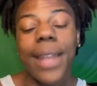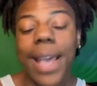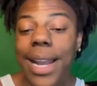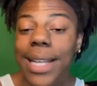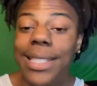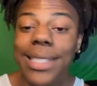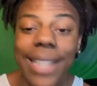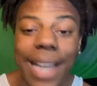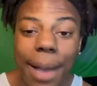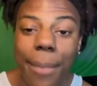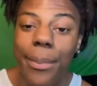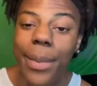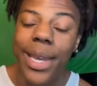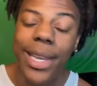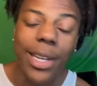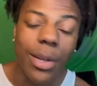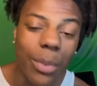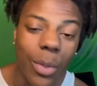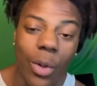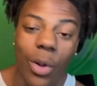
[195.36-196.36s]
That is not
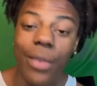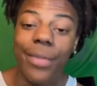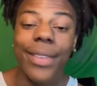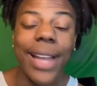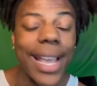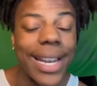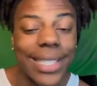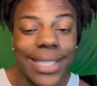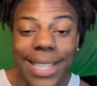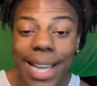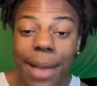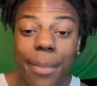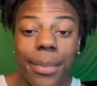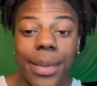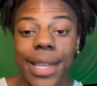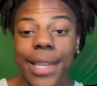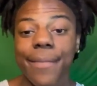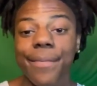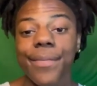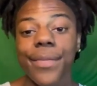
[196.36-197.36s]
me no more. That is not
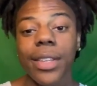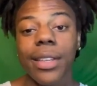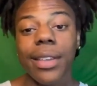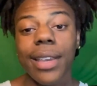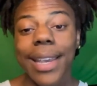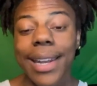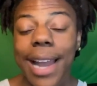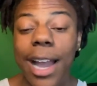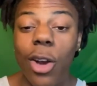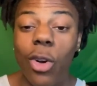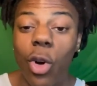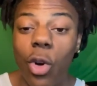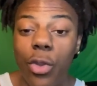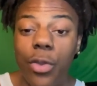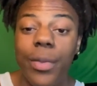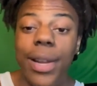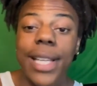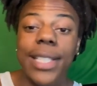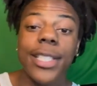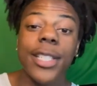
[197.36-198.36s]
me. And I grow
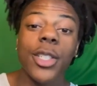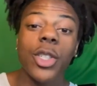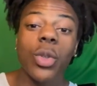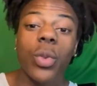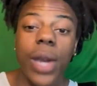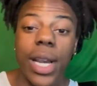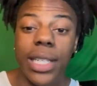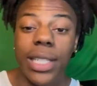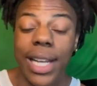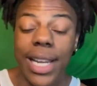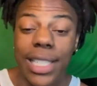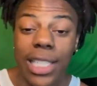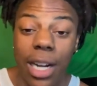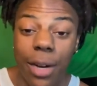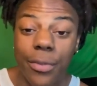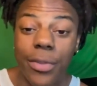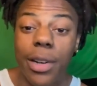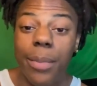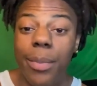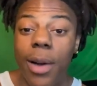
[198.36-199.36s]
from that situation. That's
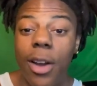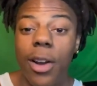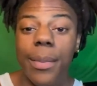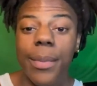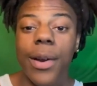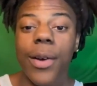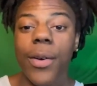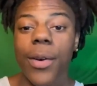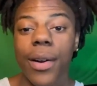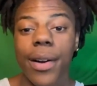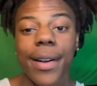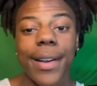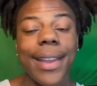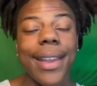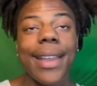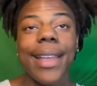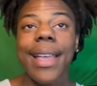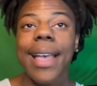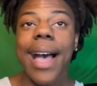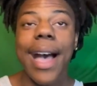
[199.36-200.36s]
coming from the bottom of my heart.
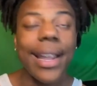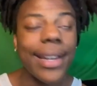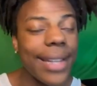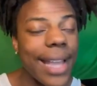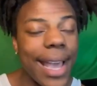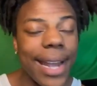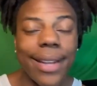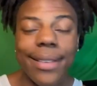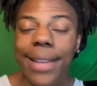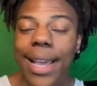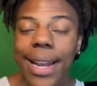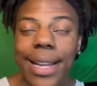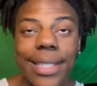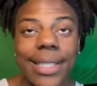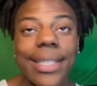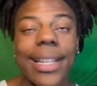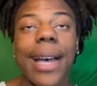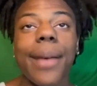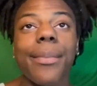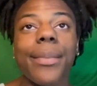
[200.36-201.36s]
That
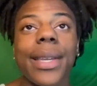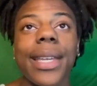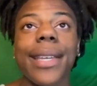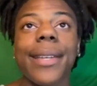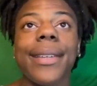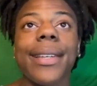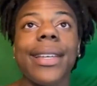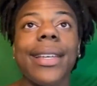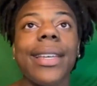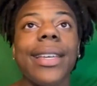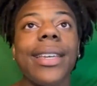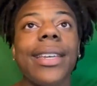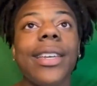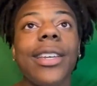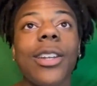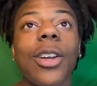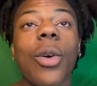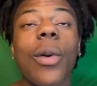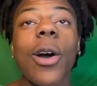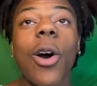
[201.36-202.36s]
is not me.
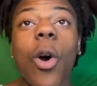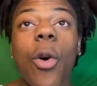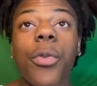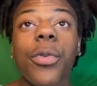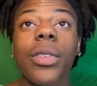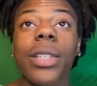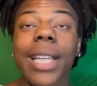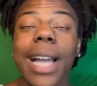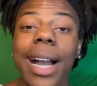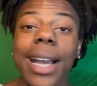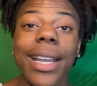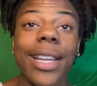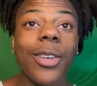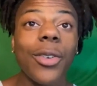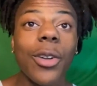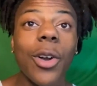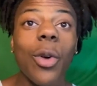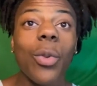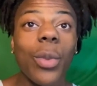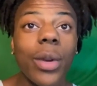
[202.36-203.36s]
You know, and hopefully I can,
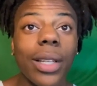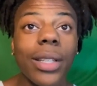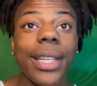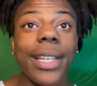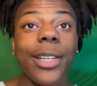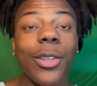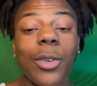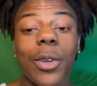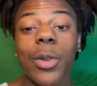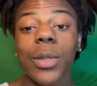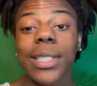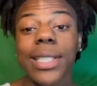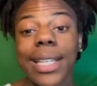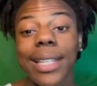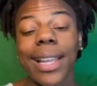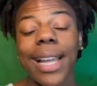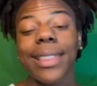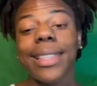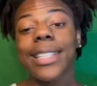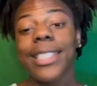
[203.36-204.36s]
you know, really, you know,
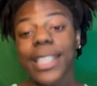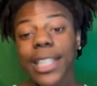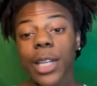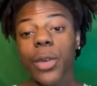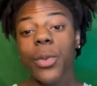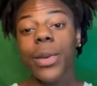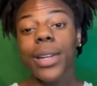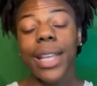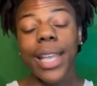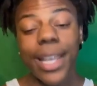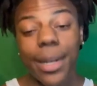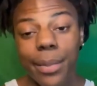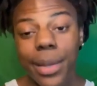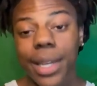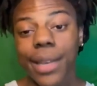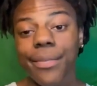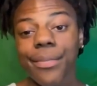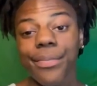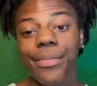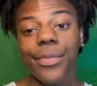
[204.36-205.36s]
see like the genuine in
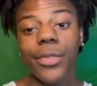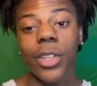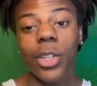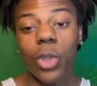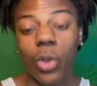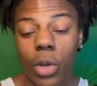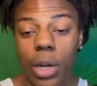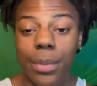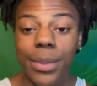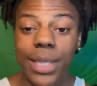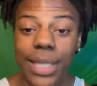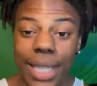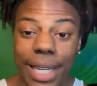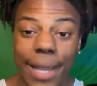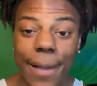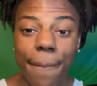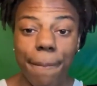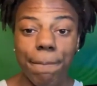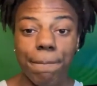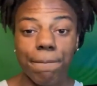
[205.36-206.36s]
me. You know what I'm
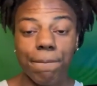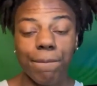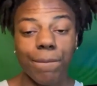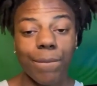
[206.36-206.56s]
saying?